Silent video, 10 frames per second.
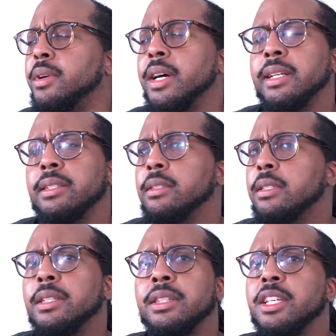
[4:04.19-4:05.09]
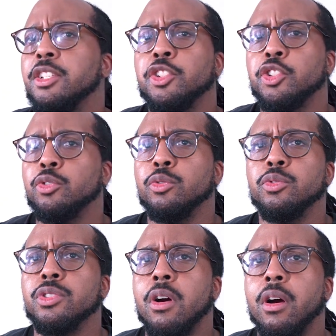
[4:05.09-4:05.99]
But these
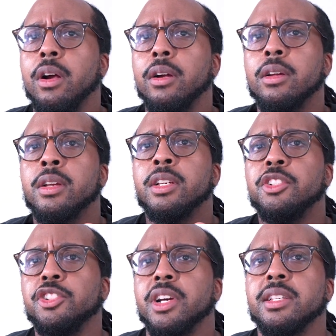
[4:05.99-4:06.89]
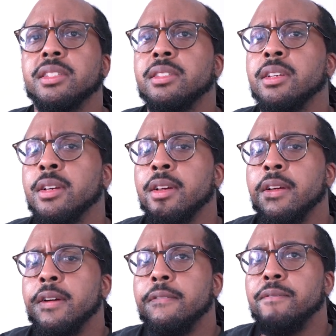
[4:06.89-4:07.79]
shoes are just
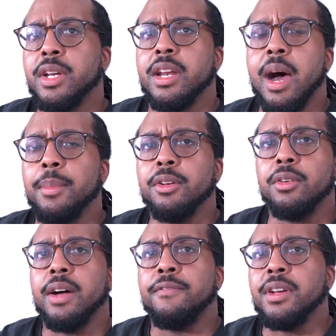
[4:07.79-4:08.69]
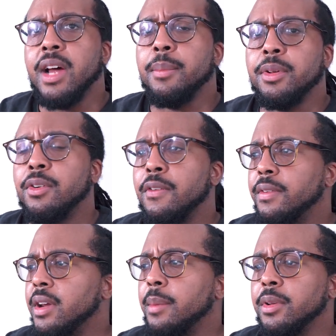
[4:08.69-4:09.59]
phenomenal. Phenomenal,
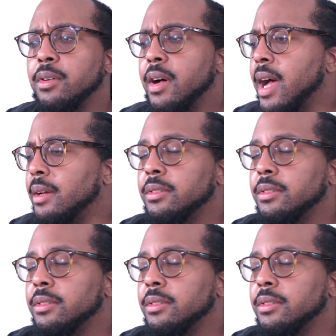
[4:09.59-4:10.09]
phenomenal.